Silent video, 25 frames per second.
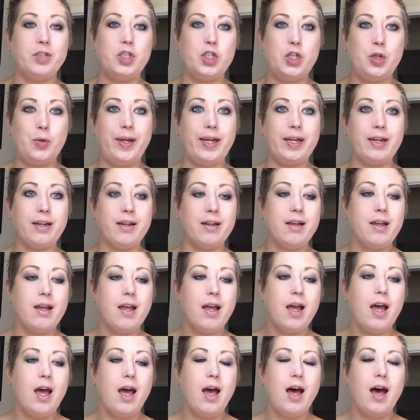doing.
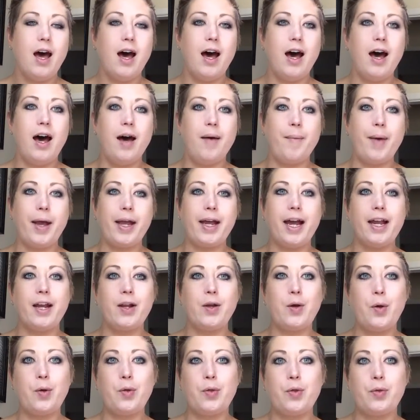I kind
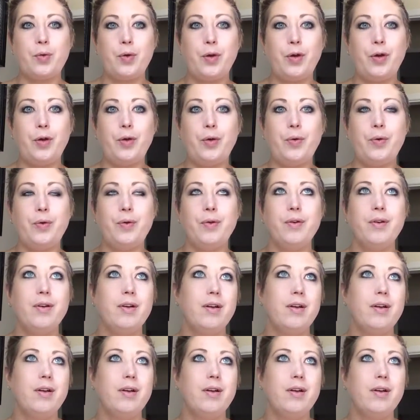of go through